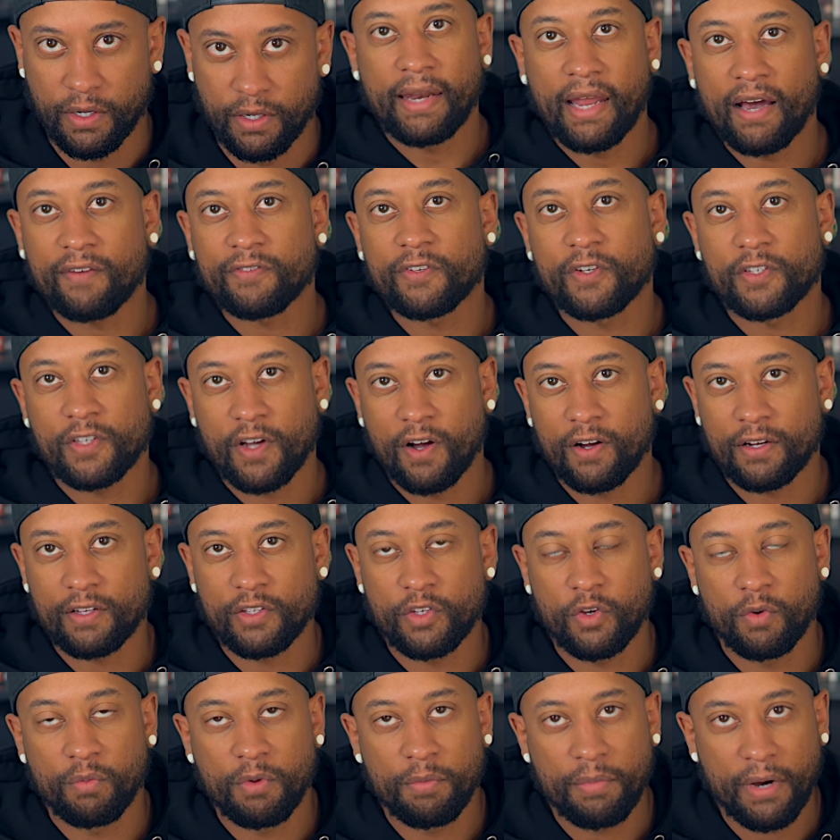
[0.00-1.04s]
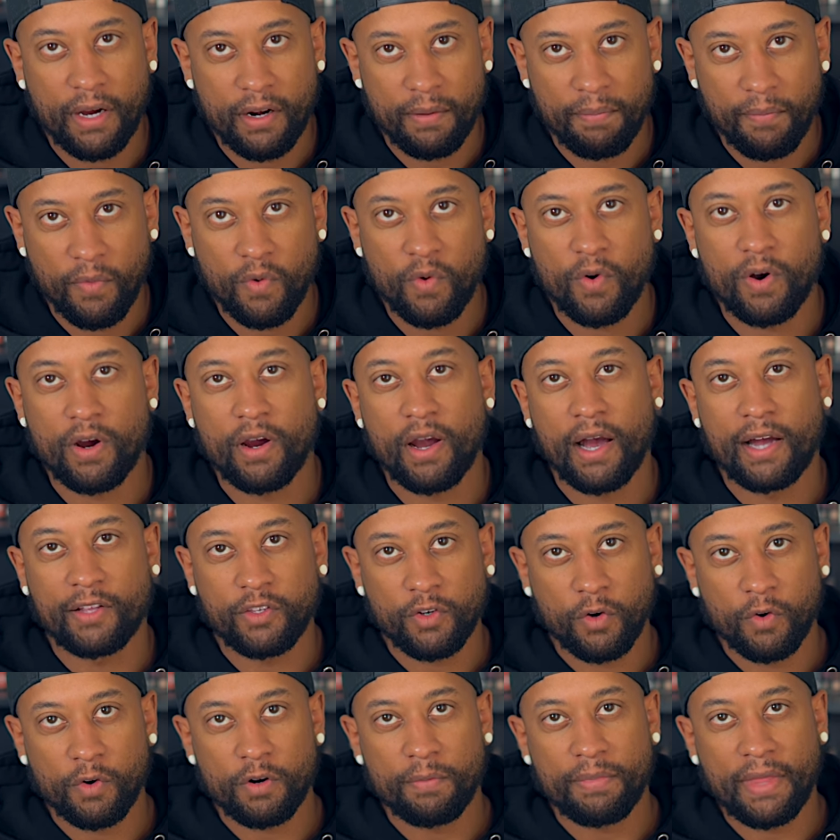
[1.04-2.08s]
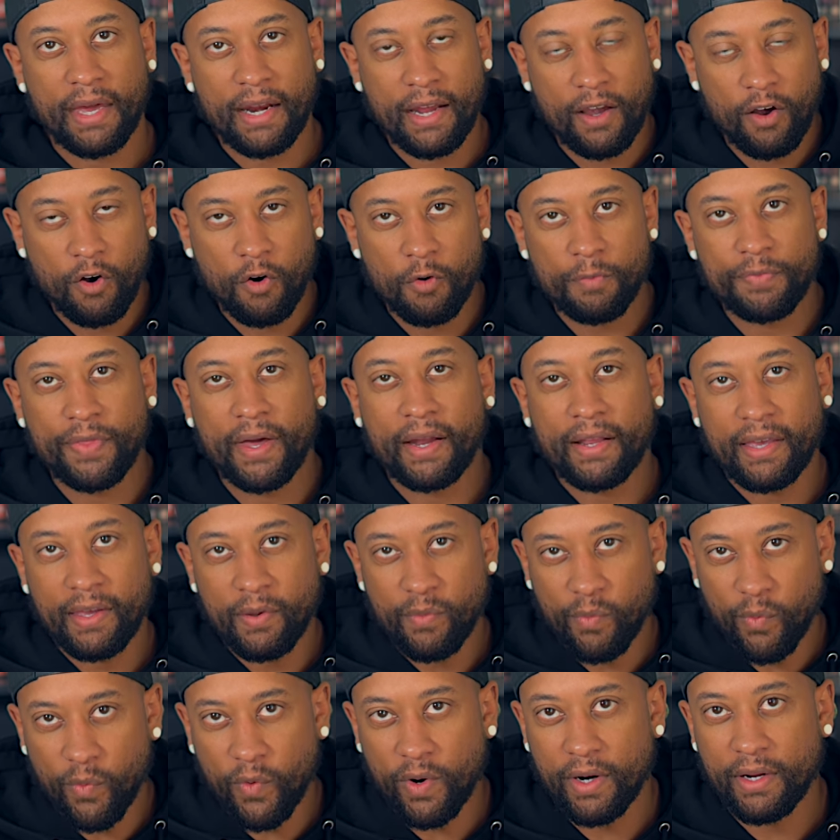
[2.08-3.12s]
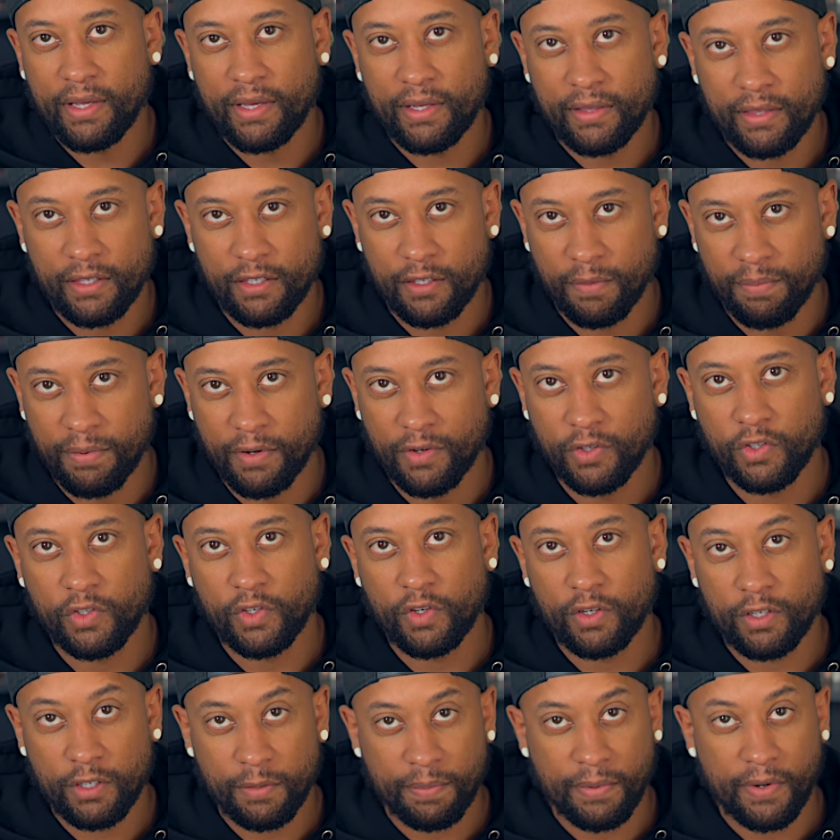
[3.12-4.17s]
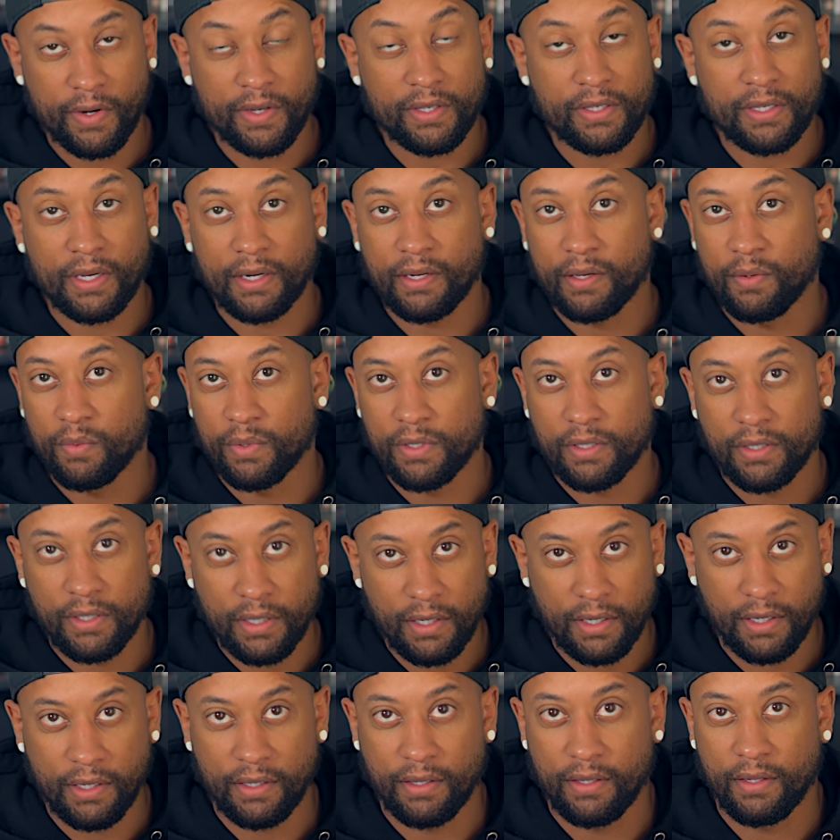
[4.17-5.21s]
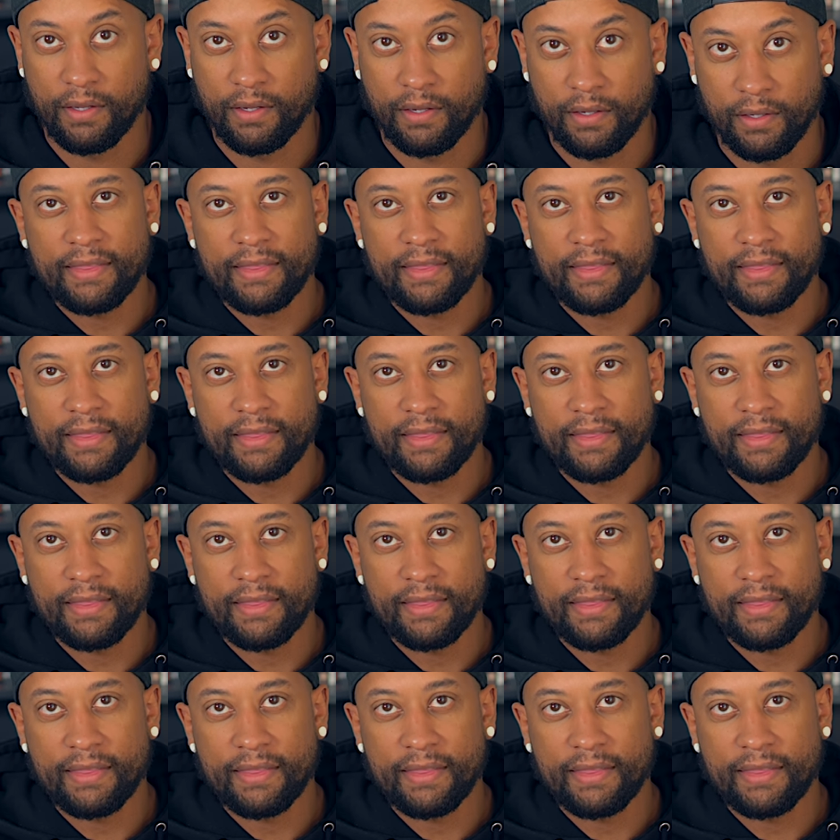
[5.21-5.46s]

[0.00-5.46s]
And after talking to him about it more, I told him that I hoped that he would get the spiritual experience that he was seeking.